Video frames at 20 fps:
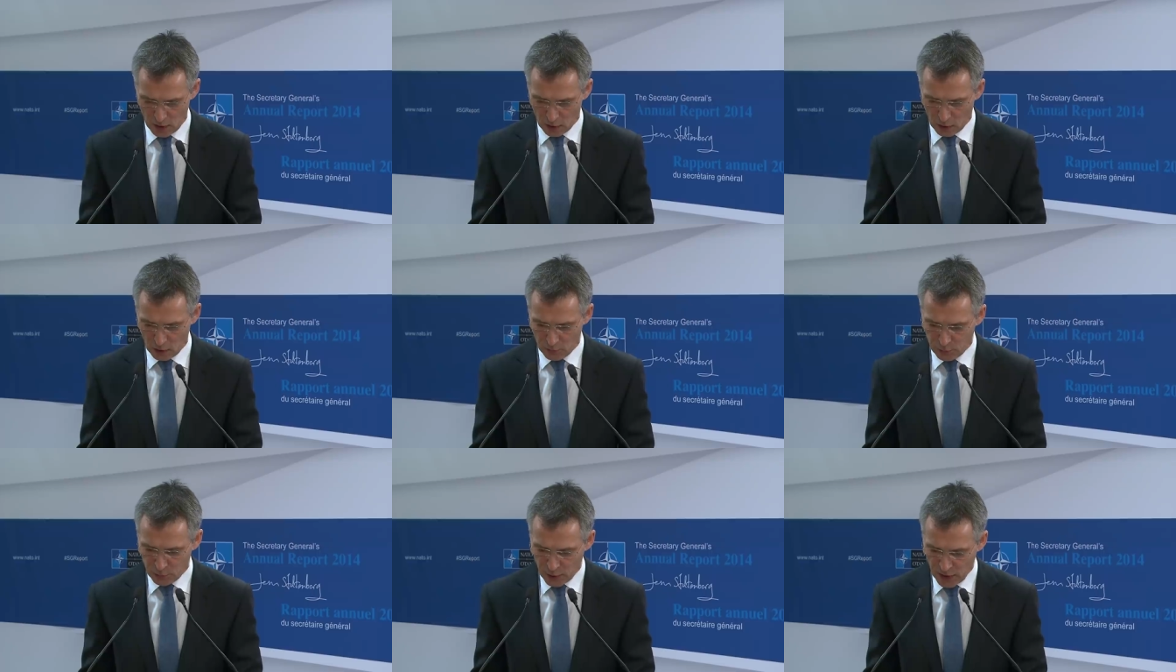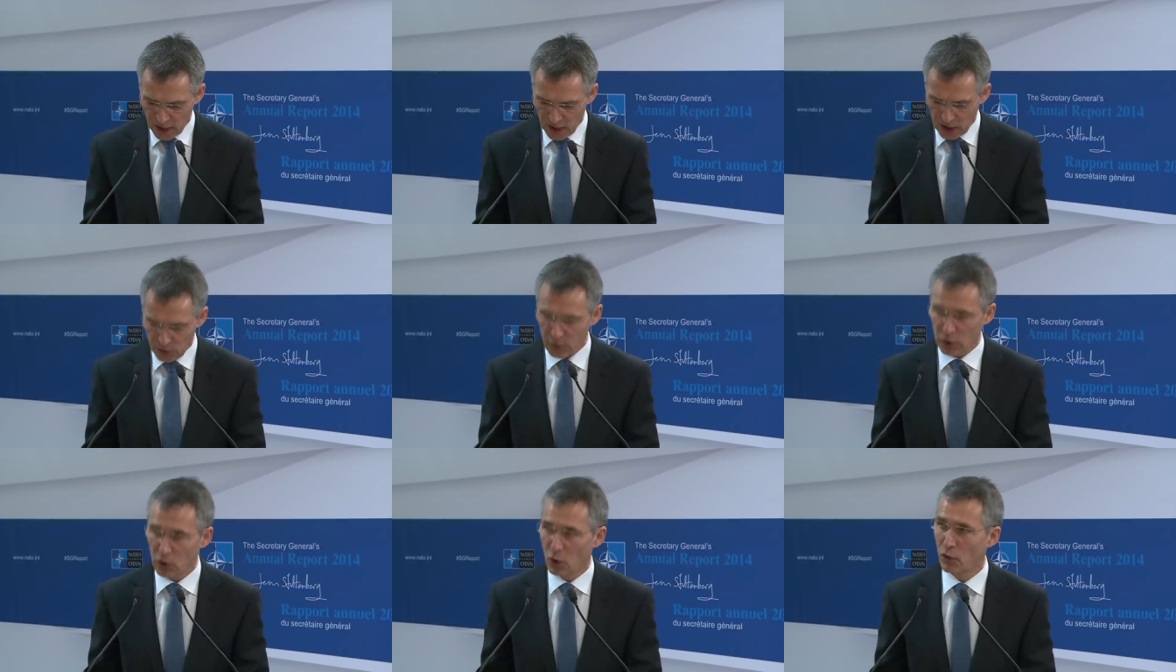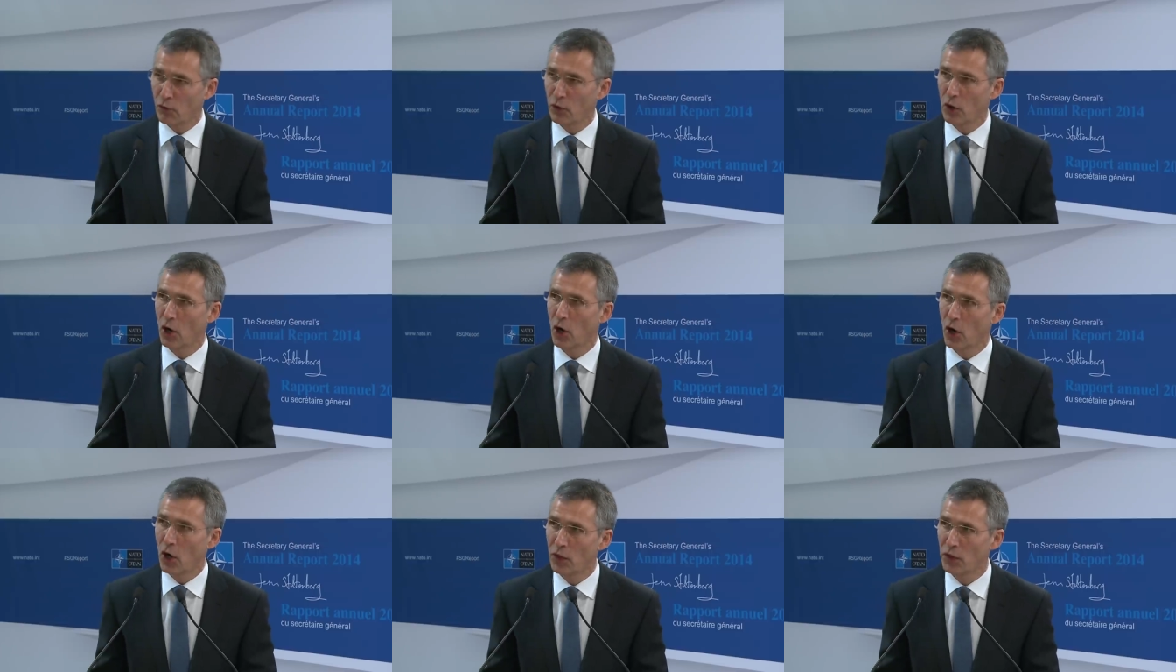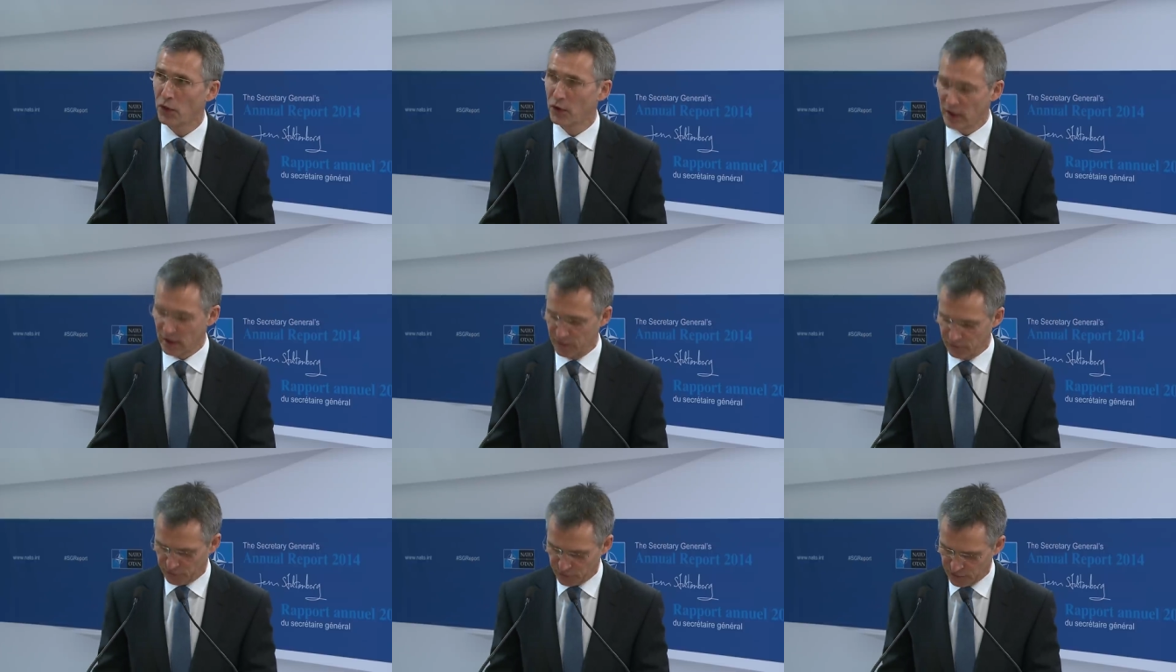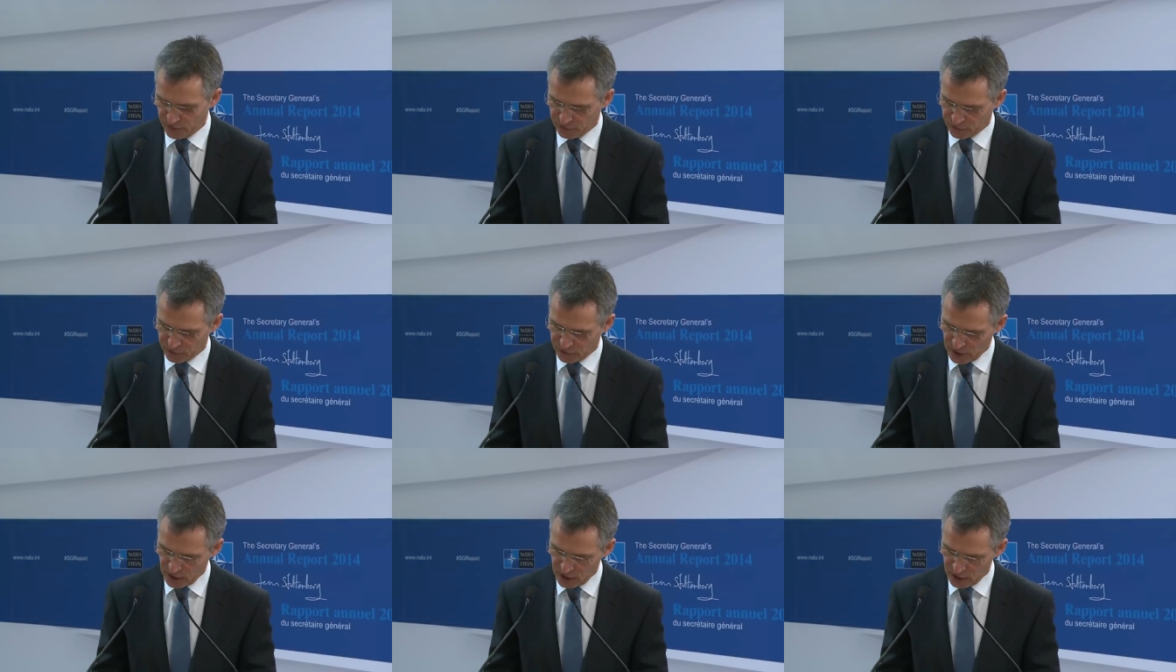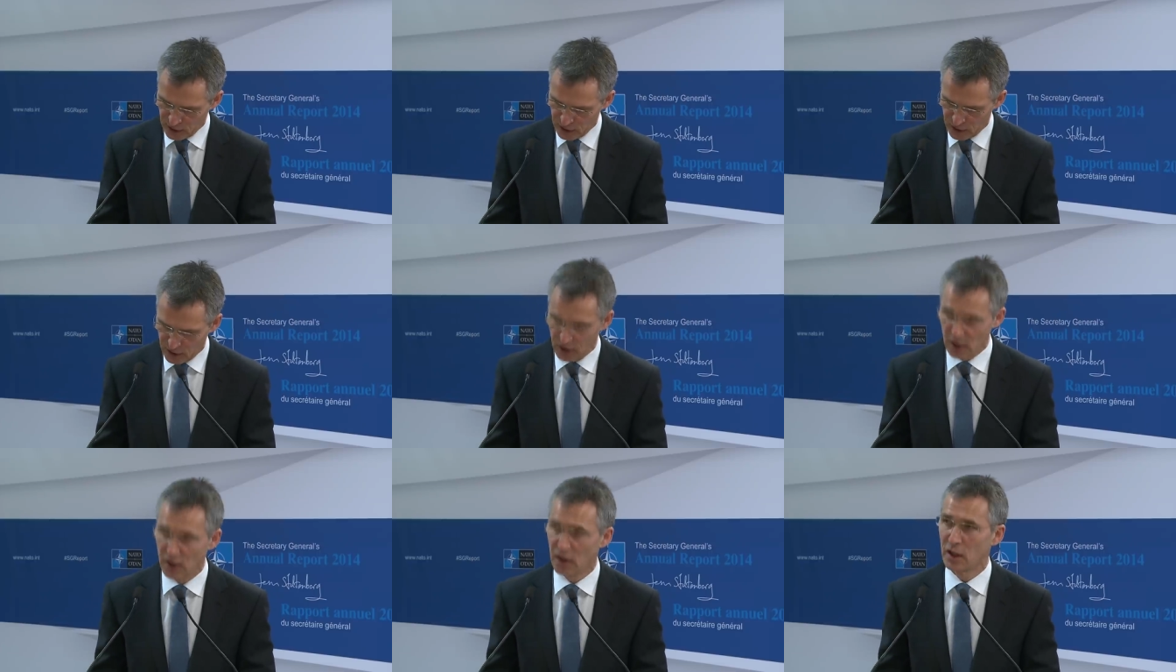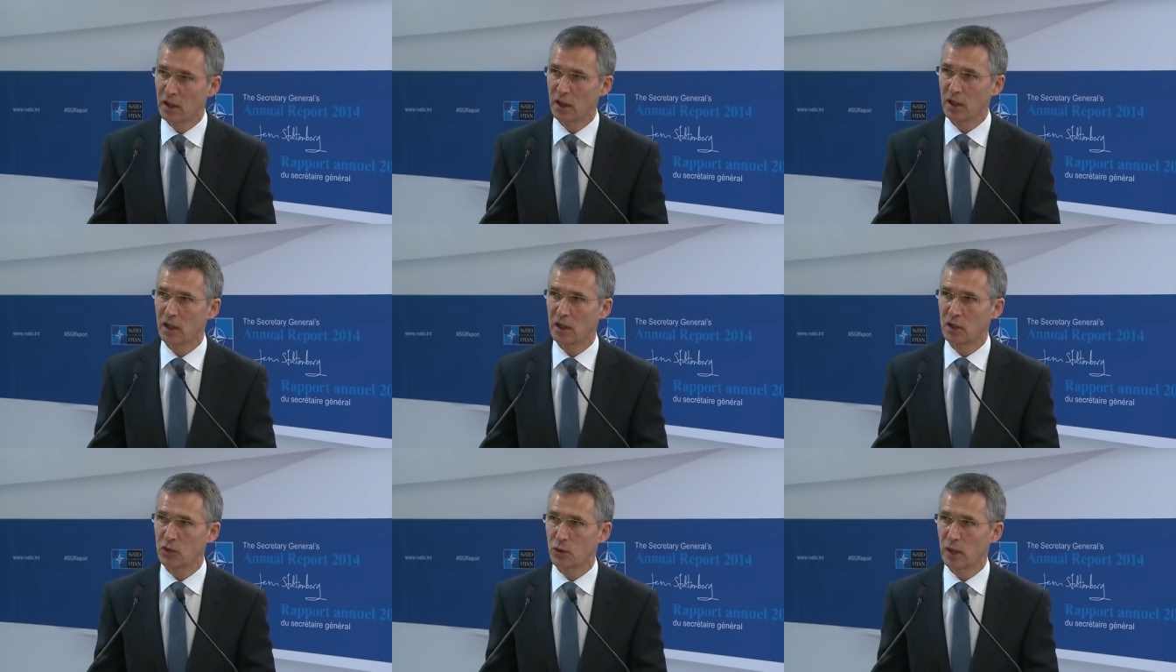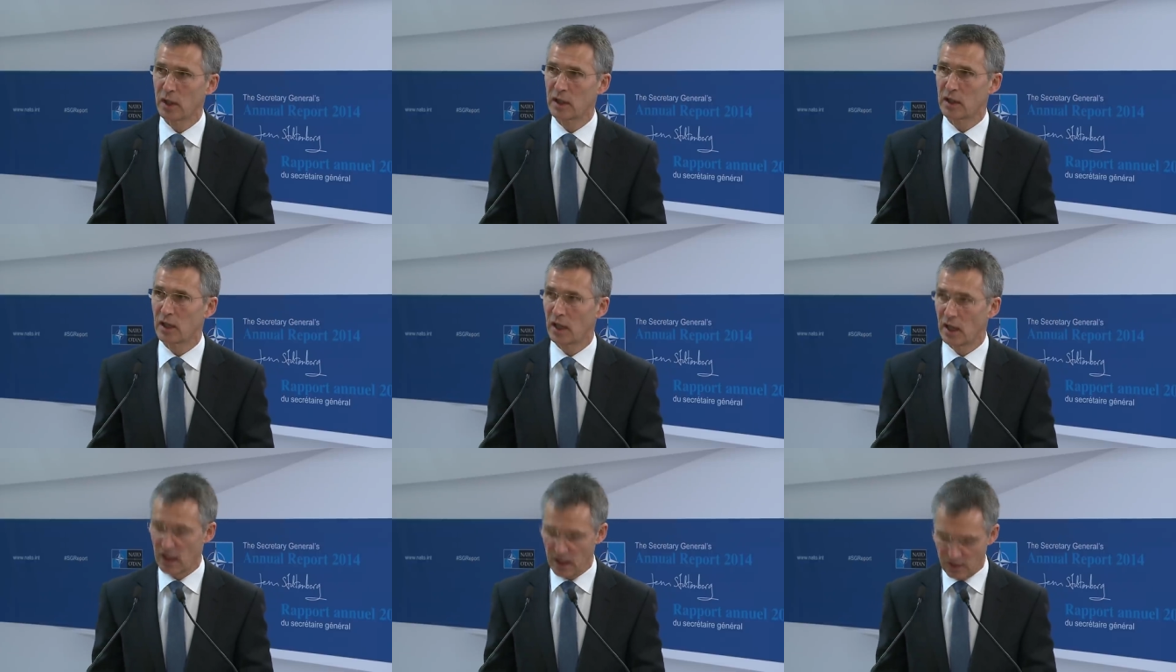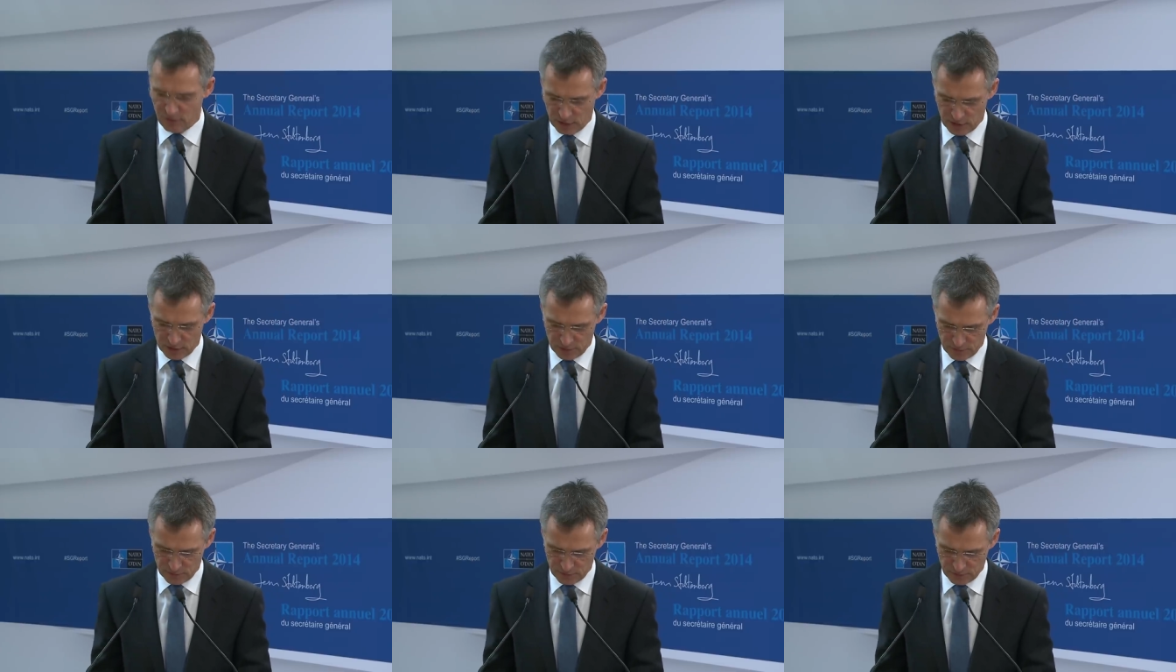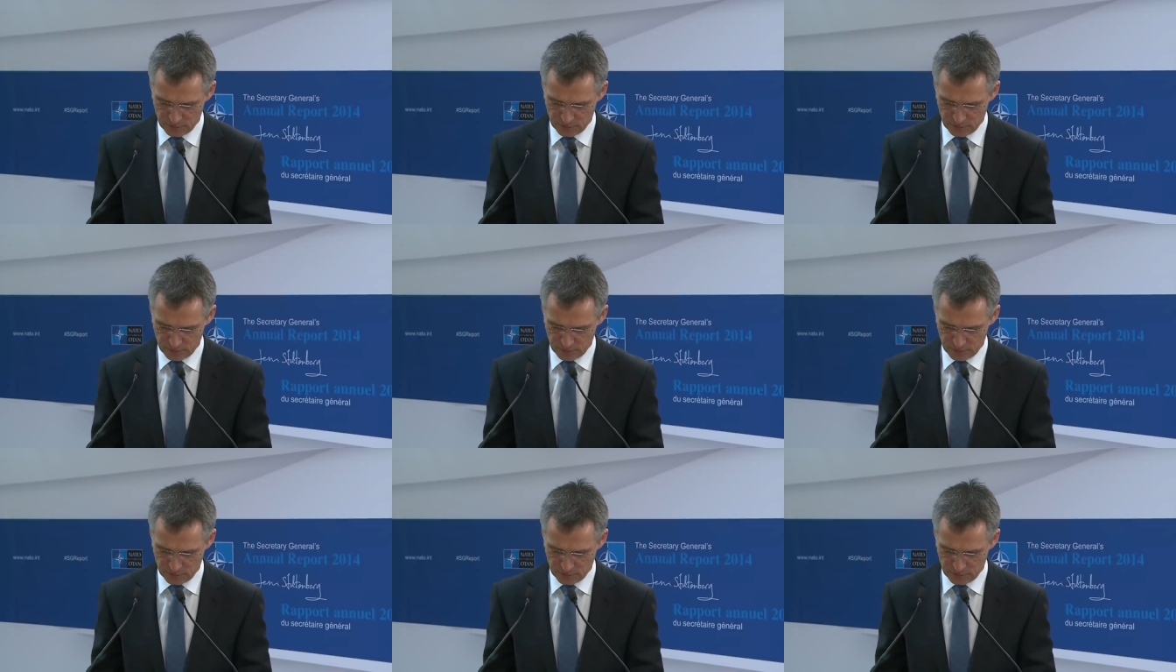compared with over 150 in 2011.